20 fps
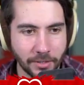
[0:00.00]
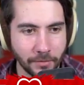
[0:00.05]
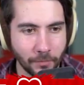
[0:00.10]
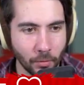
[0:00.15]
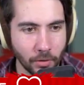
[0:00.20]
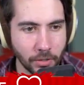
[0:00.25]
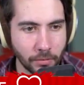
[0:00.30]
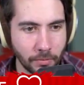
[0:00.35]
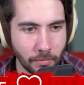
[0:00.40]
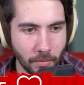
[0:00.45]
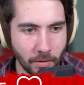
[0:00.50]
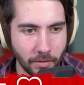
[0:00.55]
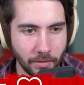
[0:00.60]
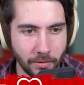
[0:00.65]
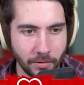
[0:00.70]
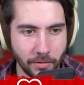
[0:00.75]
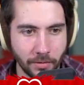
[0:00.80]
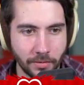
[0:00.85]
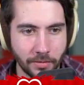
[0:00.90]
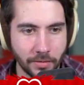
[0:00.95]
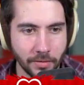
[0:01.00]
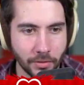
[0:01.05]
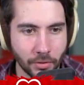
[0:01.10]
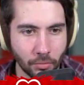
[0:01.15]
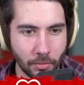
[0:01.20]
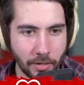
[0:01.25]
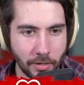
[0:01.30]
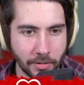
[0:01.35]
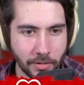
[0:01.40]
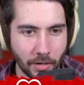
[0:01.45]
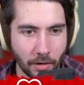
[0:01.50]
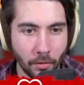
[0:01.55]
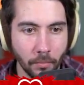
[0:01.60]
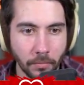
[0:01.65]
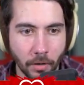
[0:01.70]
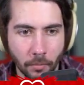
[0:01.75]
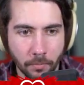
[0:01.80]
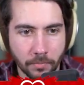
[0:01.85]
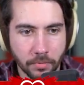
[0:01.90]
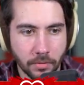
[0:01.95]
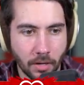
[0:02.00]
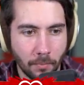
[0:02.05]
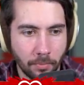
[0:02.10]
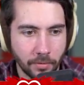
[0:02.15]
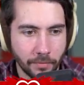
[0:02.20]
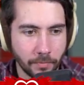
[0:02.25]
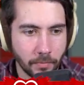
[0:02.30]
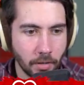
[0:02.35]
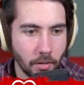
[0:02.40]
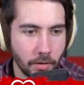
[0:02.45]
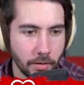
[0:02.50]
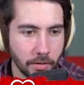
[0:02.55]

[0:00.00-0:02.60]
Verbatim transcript: force we wanted to destroy. Oh no! A couple of them. More.